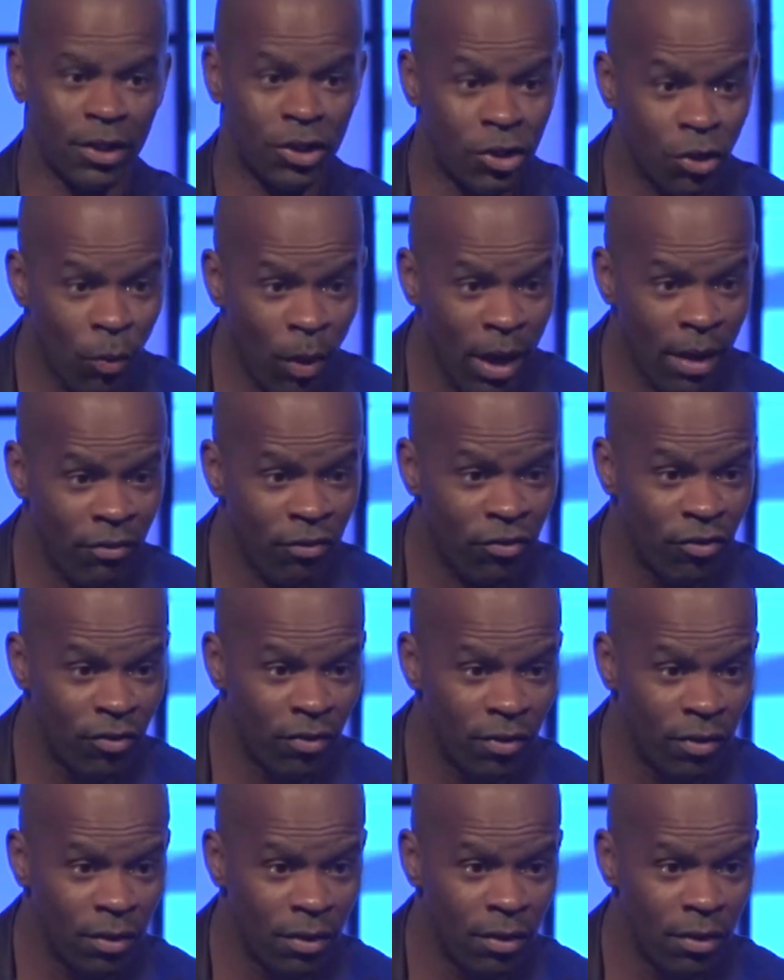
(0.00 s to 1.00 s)
This is your wife?
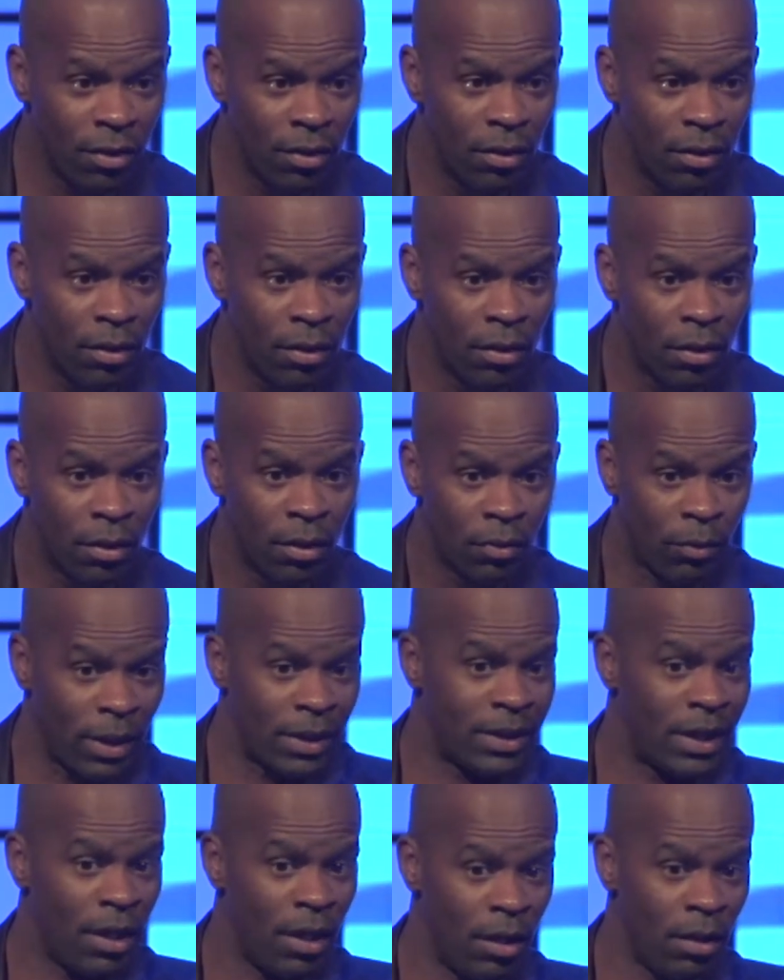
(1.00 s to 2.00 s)

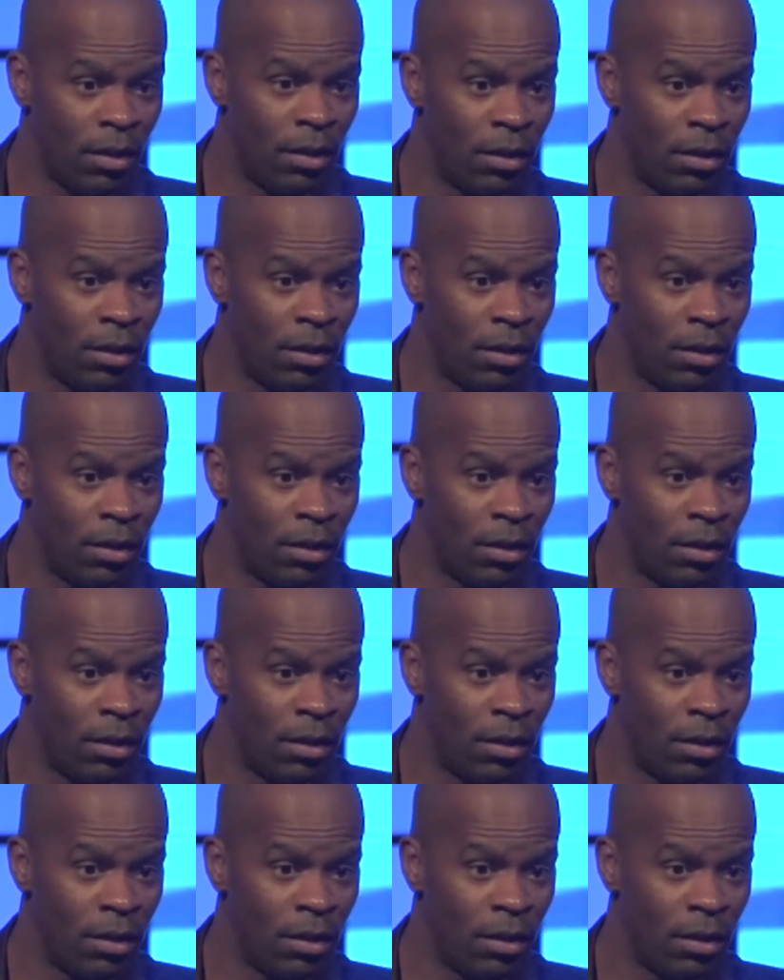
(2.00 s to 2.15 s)
Right there?